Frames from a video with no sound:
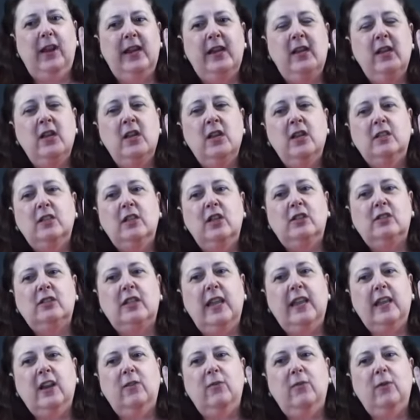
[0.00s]
ring. Looks
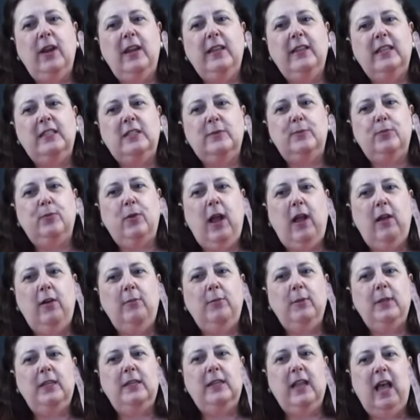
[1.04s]
yeah. like a ring that's
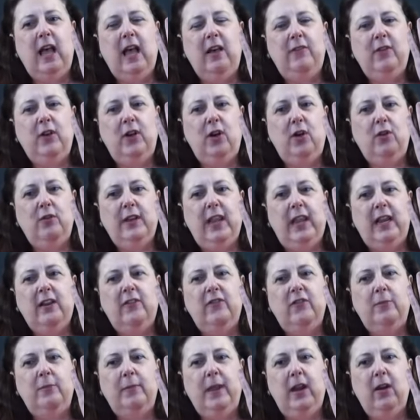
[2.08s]
probably Navajo
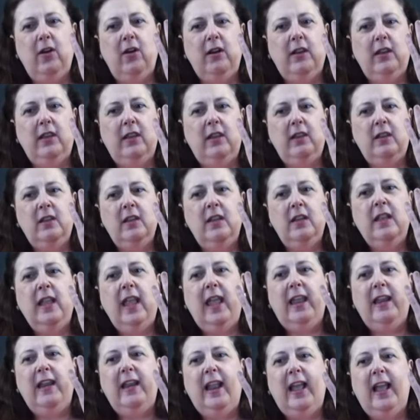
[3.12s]
Native American. And
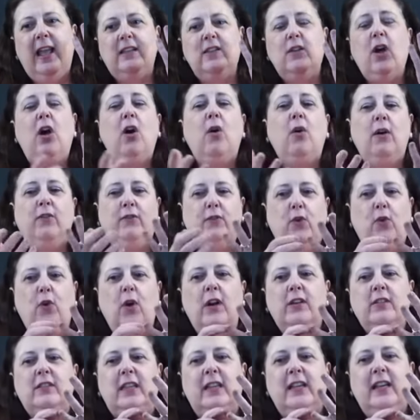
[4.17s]
mm-hmm. it has, oh, of
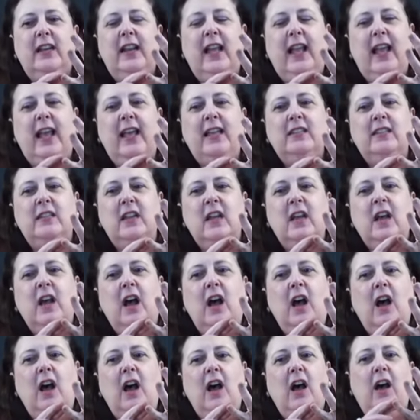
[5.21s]
course, and it has,
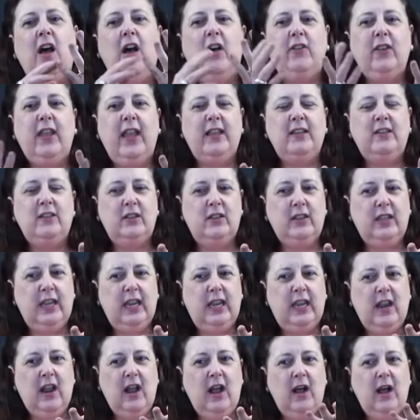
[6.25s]
uh, again,
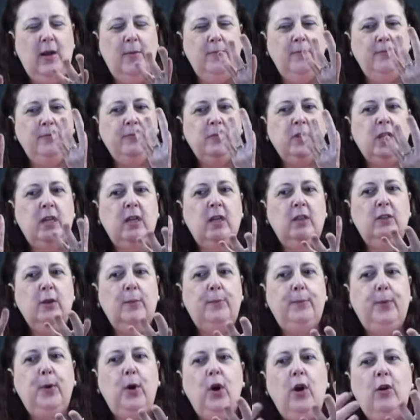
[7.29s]
the. Um,
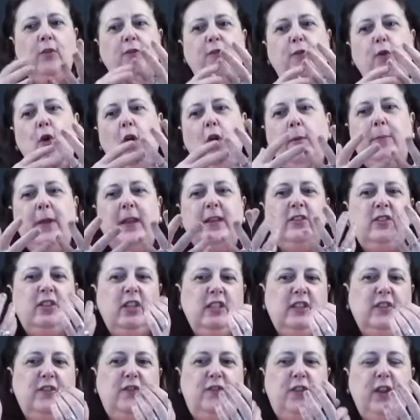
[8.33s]
the bird form,
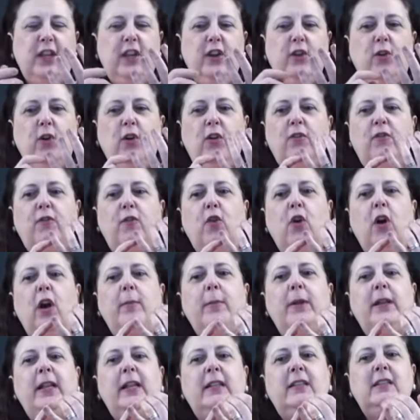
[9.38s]
basically the figural
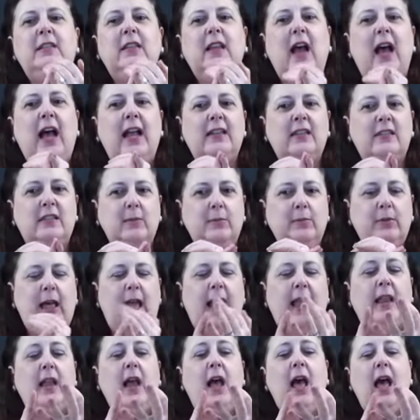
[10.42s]
form, and it's got some
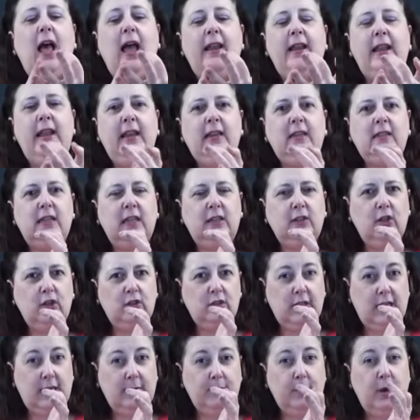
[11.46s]
black onyx and
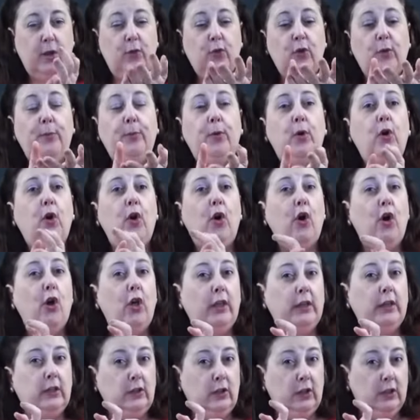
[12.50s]
looks like mother of
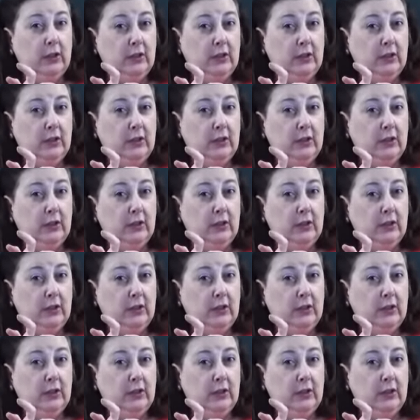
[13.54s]
pearl, and it